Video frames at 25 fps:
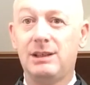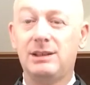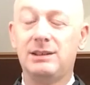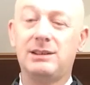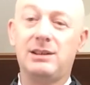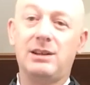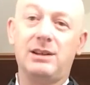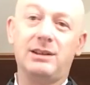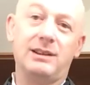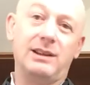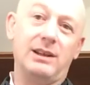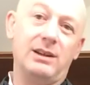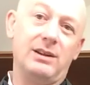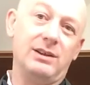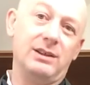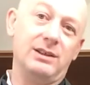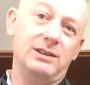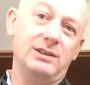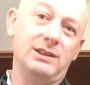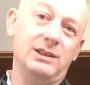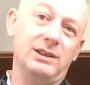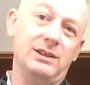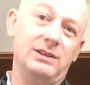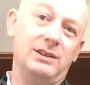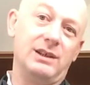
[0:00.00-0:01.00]
It's like that
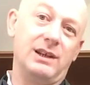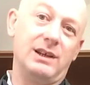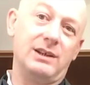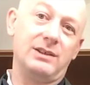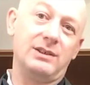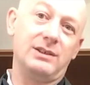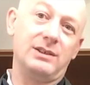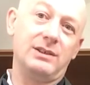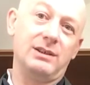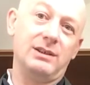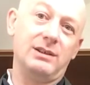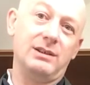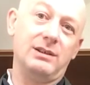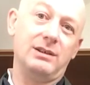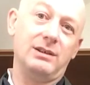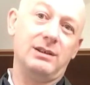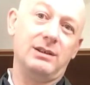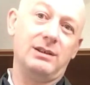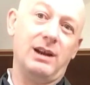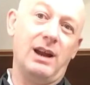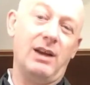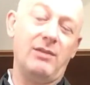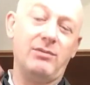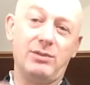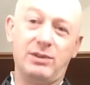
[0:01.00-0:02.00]
idea that
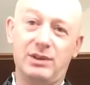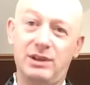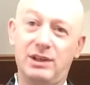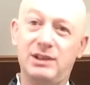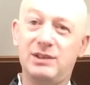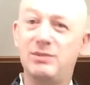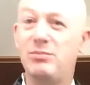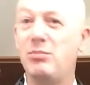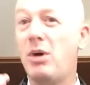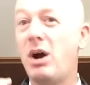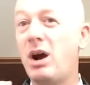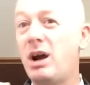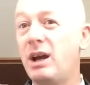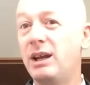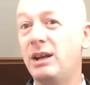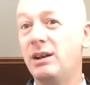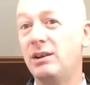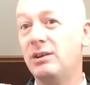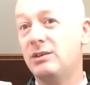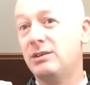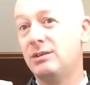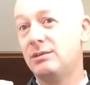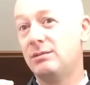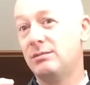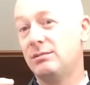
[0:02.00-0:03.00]
everything is
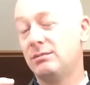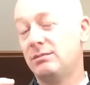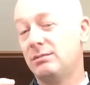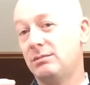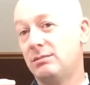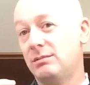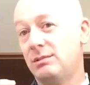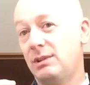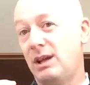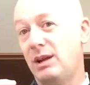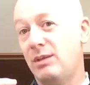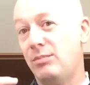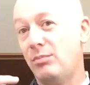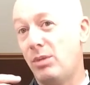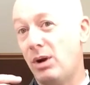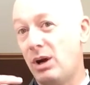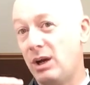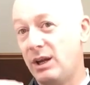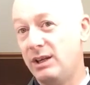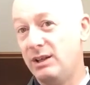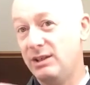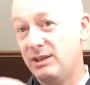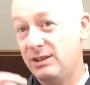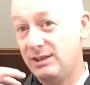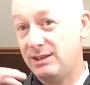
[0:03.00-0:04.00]
mind, and
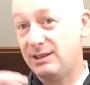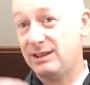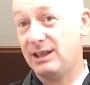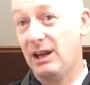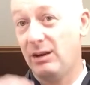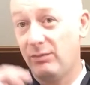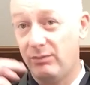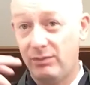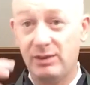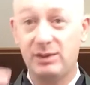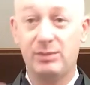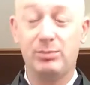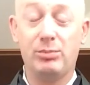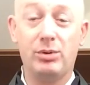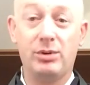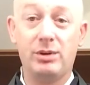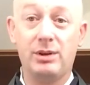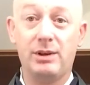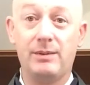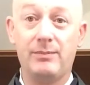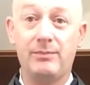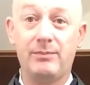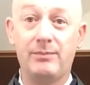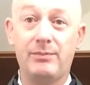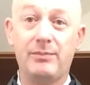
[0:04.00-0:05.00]
mind itself is
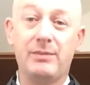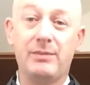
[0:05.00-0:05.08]
Buddha.